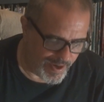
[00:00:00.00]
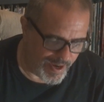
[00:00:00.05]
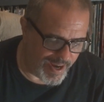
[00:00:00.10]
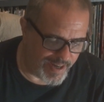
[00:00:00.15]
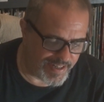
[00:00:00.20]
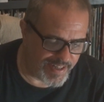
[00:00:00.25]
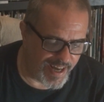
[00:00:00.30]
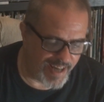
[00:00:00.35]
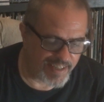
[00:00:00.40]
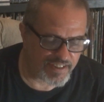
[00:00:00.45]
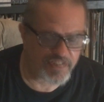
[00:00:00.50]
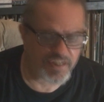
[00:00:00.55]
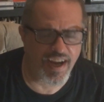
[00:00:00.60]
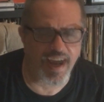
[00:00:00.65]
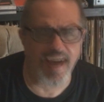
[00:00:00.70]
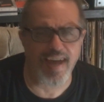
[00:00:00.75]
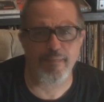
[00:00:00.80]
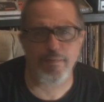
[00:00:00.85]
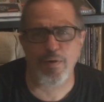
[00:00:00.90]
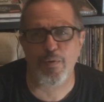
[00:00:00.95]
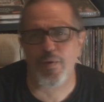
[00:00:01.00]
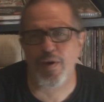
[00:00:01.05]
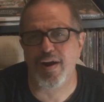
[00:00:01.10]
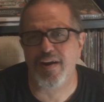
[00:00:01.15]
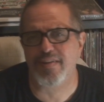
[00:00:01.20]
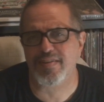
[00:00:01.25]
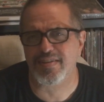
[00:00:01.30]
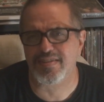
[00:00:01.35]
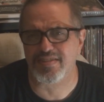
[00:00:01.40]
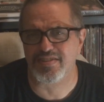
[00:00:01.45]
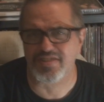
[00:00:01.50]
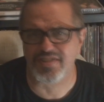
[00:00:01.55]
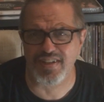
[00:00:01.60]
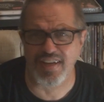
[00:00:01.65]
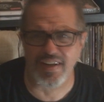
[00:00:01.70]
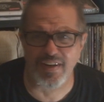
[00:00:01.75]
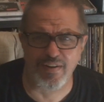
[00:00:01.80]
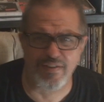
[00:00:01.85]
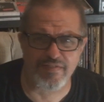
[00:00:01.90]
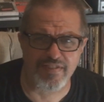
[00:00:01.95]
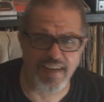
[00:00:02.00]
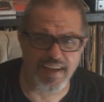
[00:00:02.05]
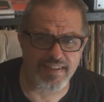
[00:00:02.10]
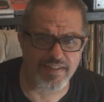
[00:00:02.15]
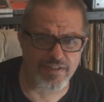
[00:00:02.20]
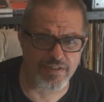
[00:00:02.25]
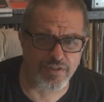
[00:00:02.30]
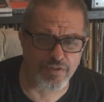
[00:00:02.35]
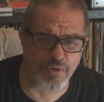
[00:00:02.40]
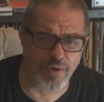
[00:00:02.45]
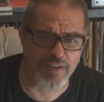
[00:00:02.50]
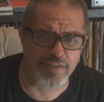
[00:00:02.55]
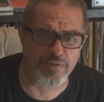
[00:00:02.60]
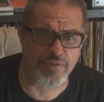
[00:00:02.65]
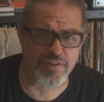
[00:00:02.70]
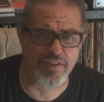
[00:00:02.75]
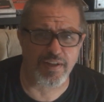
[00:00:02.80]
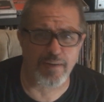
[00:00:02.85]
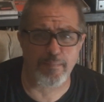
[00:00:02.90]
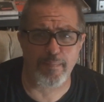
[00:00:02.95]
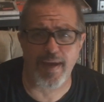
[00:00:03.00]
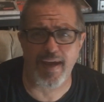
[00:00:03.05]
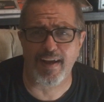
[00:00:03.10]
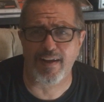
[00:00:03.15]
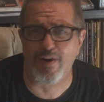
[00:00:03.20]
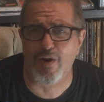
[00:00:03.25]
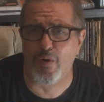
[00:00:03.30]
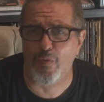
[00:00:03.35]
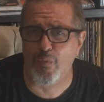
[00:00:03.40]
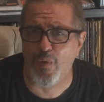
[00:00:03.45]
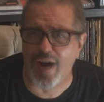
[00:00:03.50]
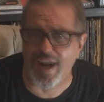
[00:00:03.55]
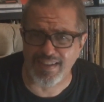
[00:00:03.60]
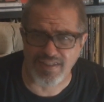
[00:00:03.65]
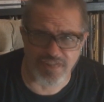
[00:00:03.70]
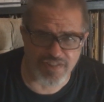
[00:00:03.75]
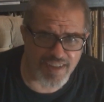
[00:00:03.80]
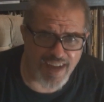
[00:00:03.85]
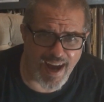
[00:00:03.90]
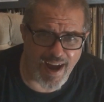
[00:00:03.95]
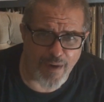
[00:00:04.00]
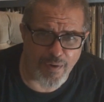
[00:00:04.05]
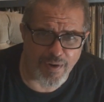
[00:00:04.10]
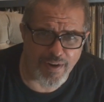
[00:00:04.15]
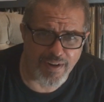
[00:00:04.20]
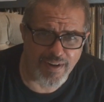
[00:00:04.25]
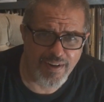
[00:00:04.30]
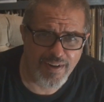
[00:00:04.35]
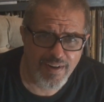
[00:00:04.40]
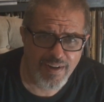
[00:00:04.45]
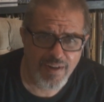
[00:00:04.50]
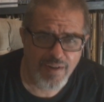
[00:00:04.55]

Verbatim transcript: And yes, I am aware that the singer of Dangerous Toys was in a band called Watchtower,